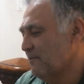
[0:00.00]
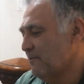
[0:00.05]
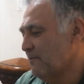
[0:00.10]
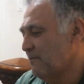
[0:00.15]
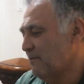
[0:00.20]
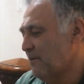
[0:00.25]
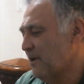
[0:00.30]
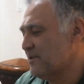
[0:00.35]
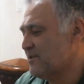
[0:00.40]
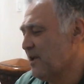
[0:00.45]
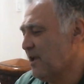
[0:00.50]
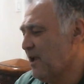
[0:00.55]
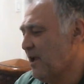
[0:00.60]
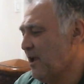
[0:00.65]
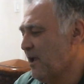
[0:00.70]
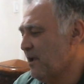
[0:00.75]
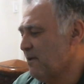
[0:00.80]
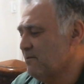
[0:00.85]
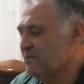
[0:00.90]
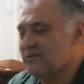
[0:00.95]
Let's
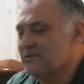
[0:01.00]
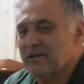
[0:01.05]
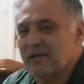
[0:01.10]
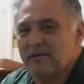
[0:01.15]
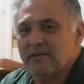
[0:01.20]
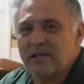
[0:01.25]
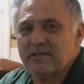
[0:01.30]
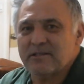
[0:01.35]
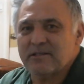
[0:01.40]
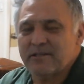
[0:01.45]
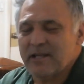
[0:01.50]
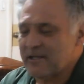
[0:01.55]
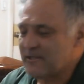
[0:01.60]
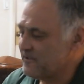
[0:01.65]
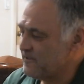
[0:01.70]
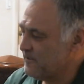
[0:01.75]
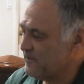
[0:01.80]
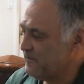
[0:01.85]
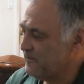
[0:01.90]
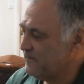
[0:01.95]
say you say, yes, it
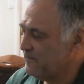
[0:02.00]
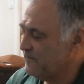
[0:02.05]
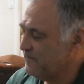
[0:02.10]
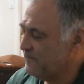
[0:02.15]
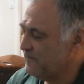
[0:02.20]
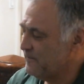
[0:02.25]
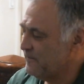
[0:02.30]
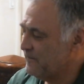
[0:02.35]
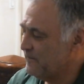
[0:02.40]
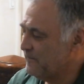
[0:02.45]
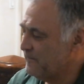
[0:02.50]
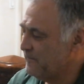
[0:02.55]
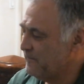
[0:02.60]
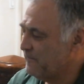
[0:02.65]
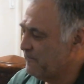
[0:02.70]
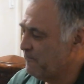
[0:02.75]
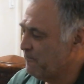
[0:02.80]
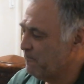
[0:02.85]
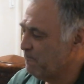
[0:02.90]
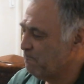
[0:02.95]
does.
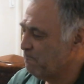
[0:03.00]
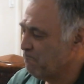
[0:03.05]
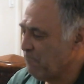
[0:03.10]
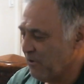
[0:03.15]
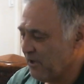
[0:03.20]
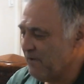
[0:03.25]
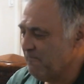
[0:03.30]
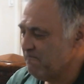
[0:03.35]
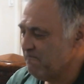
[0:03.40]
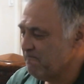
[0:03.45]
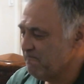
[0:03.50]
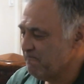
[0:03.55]
Okay.